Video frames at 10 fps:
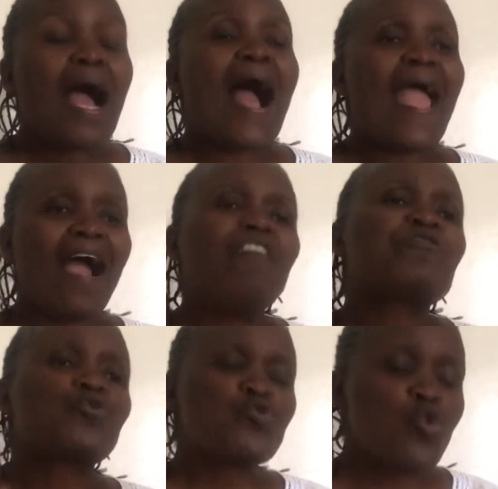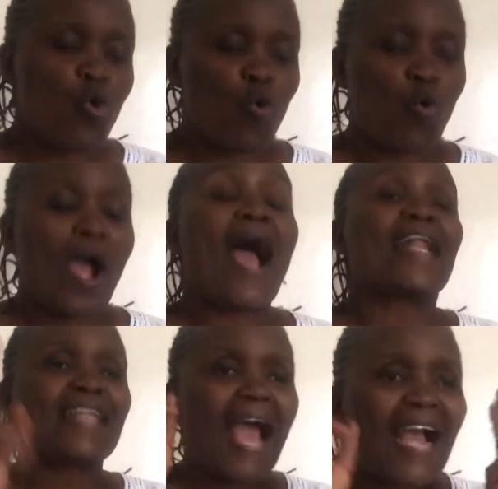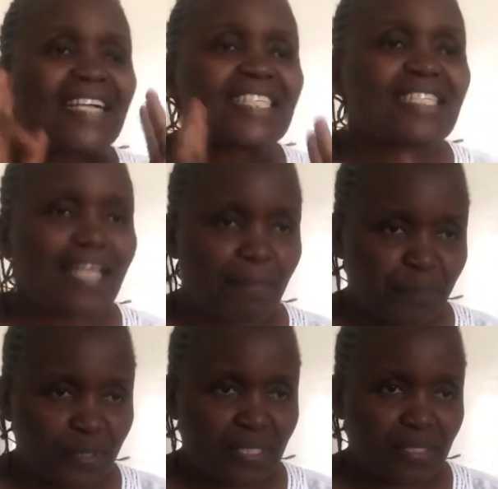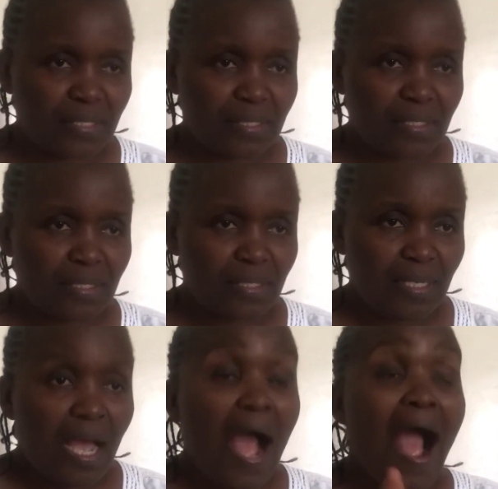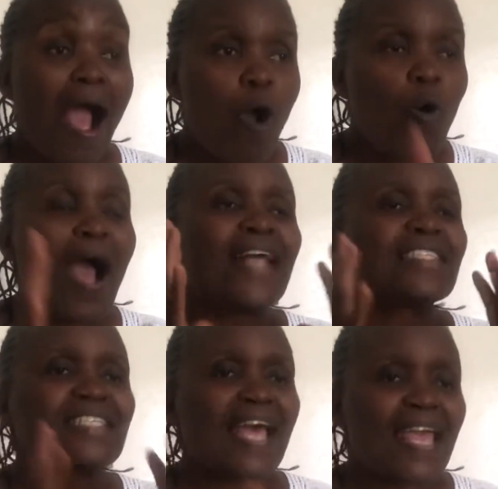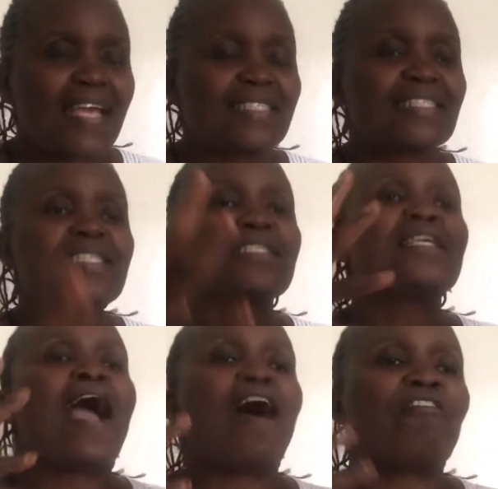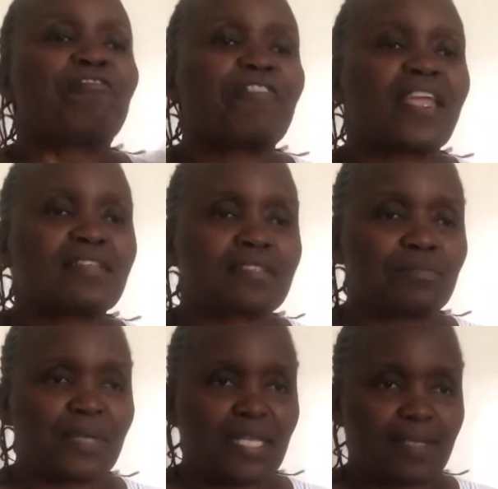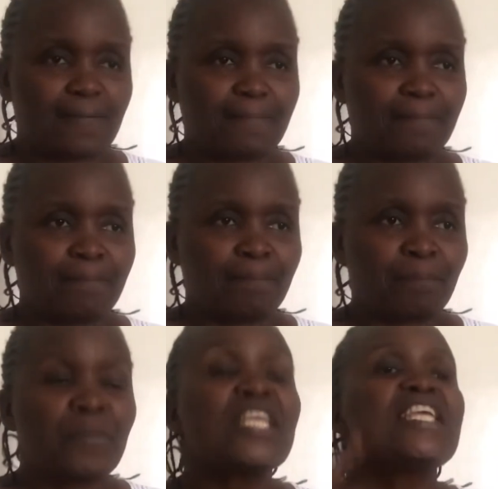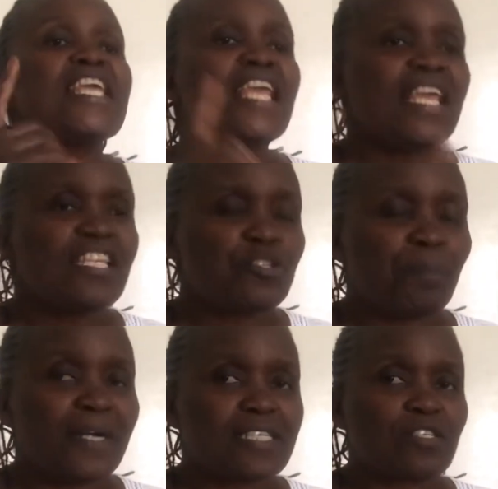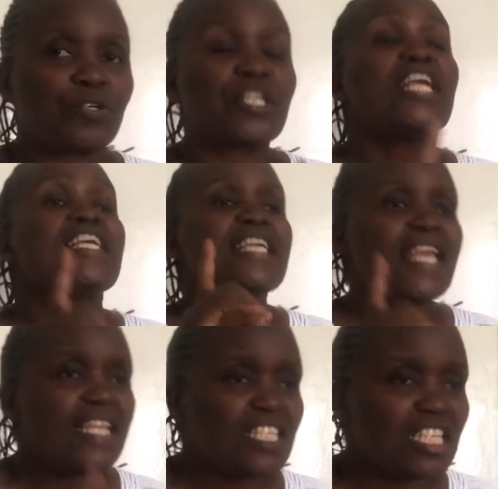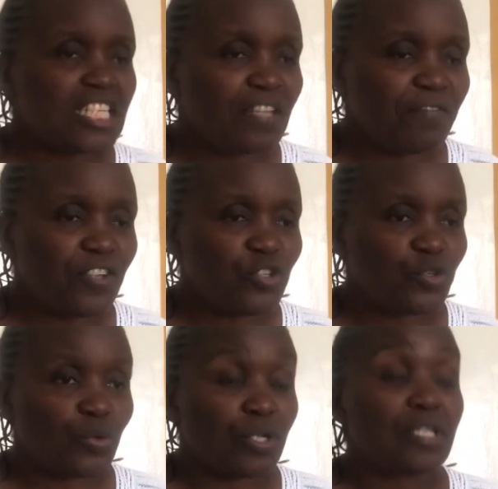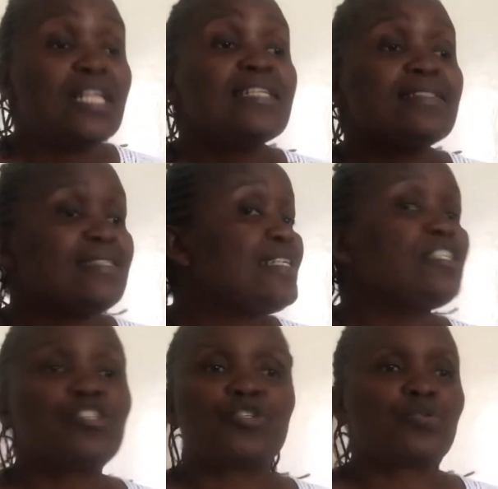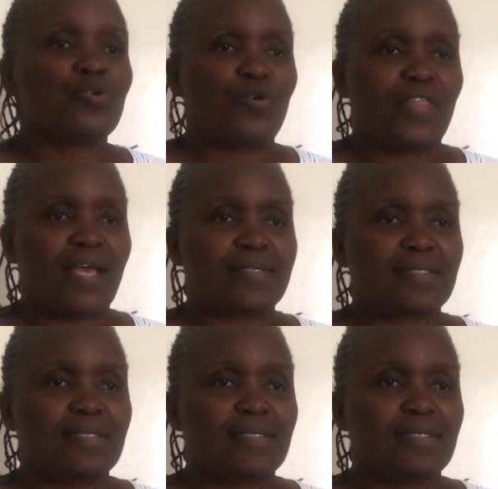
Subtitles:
I have to know and accept how anxiety affects me. Each person, each individual needs to know that.